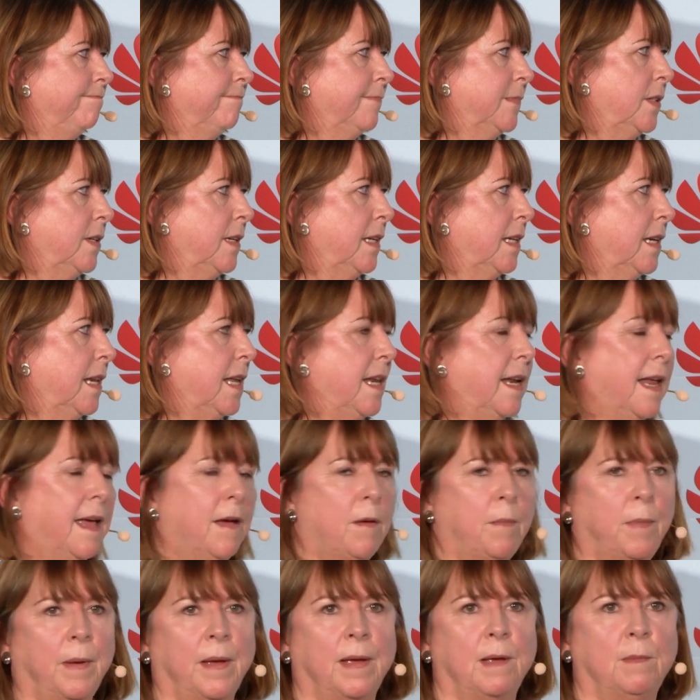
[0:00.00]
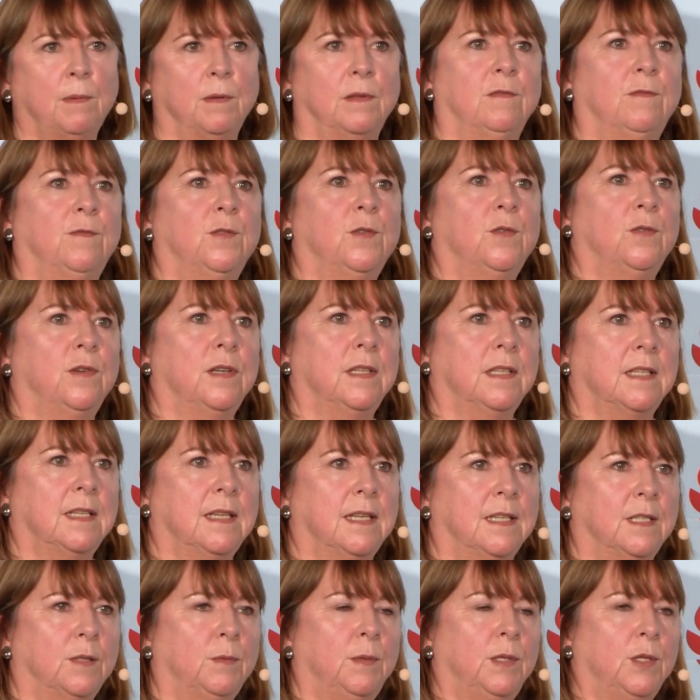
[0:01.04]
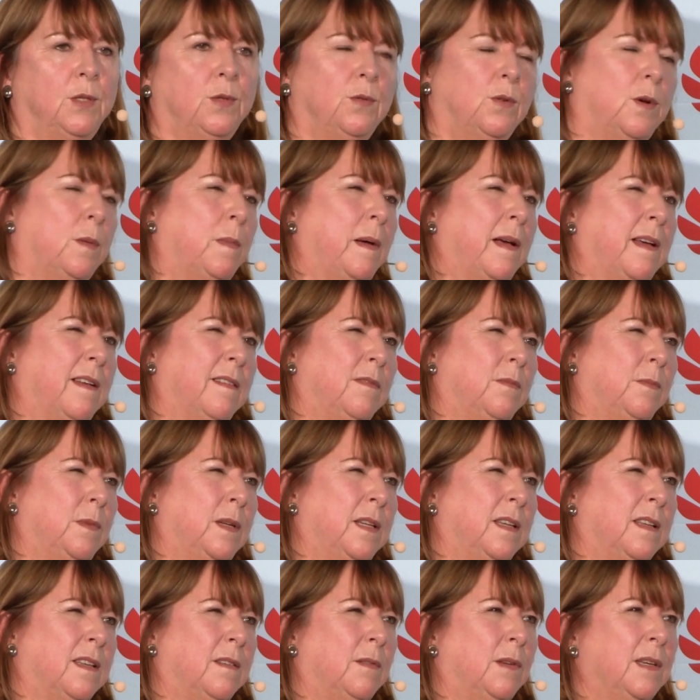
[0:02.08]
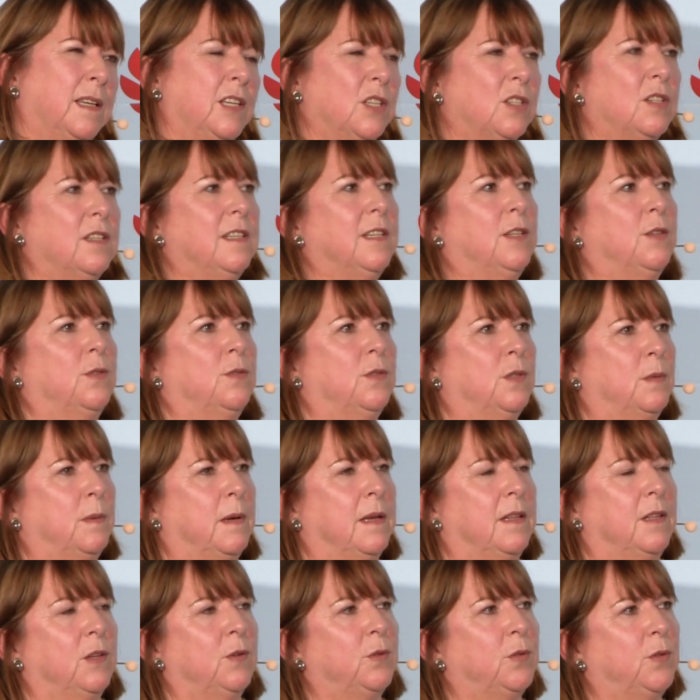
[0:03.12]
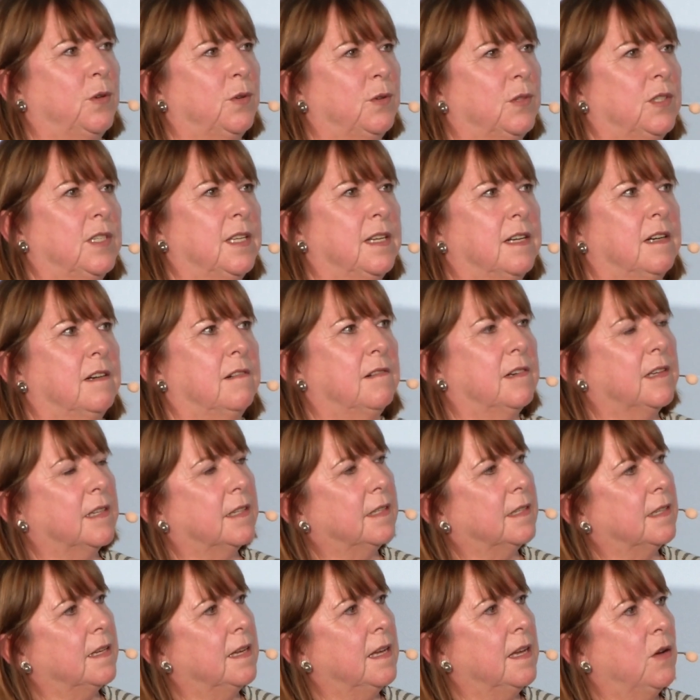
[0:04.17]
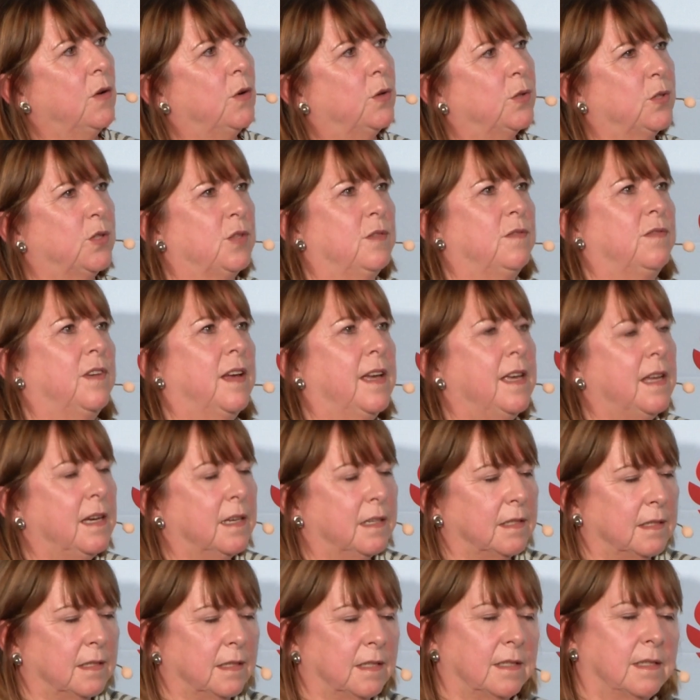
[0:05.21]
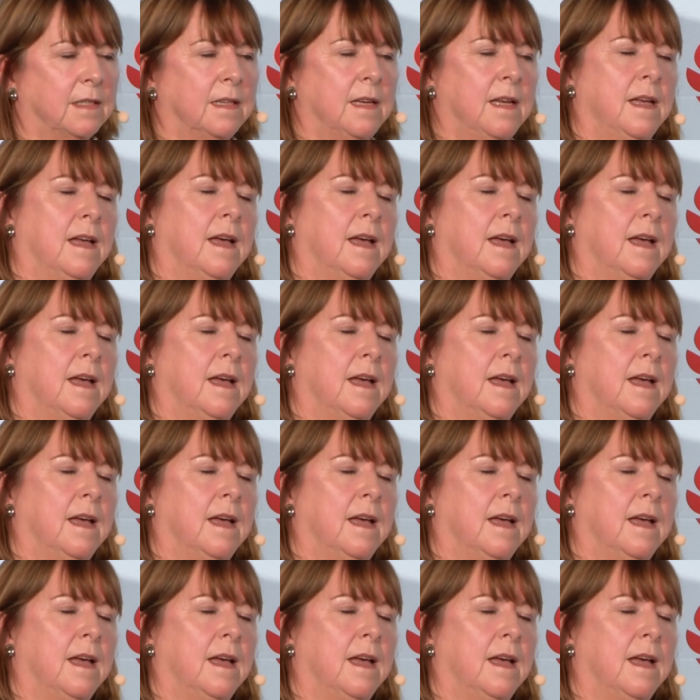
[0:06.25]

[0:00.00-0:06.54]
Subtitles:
Right. In our paper, The Four Internets, we initially talked about the authoritarian or surveillance